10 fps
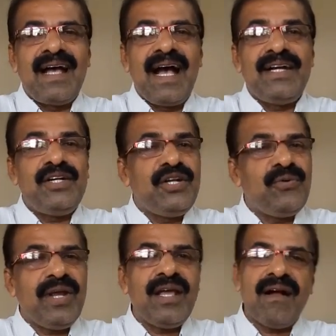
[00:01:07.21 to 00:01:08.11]
and
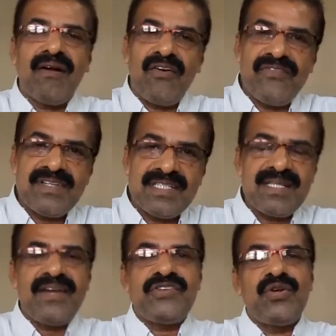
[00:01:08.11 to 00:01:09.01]
during her
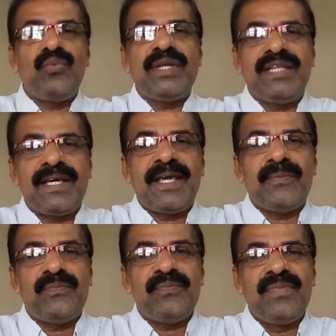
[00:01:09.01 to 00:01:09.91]
conversation with
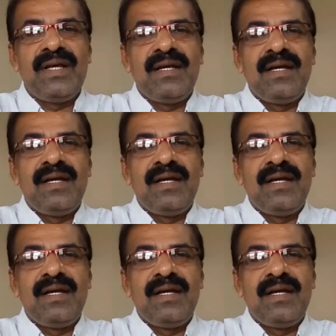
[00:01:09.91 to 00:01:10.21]
him,